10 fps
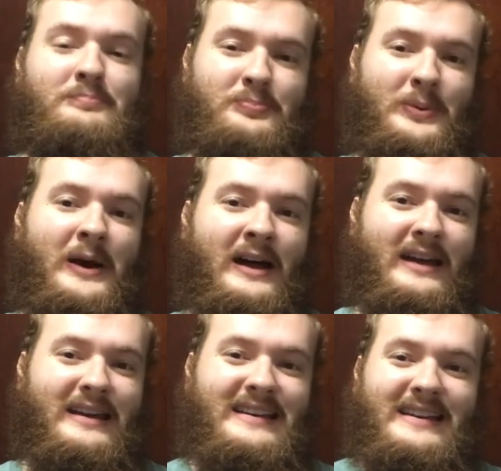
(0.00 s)

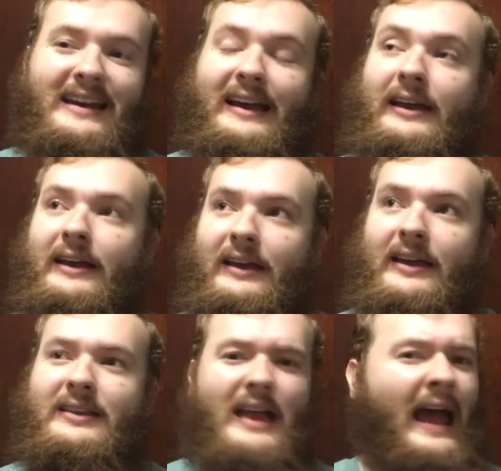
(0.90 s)
but it,
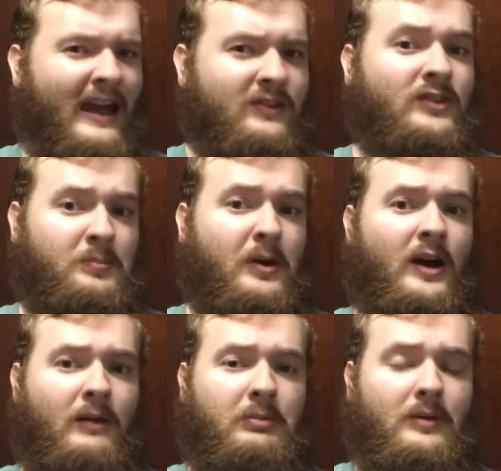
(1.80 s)
it has its
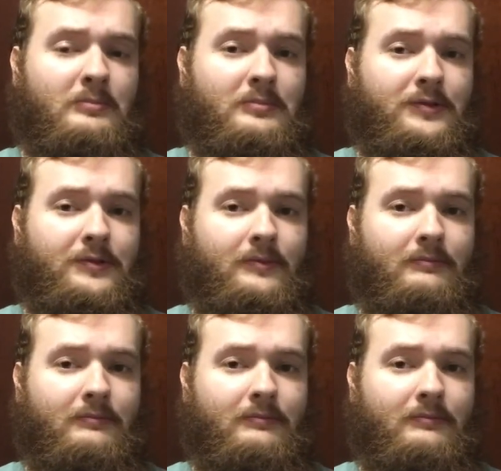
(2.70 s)
problems.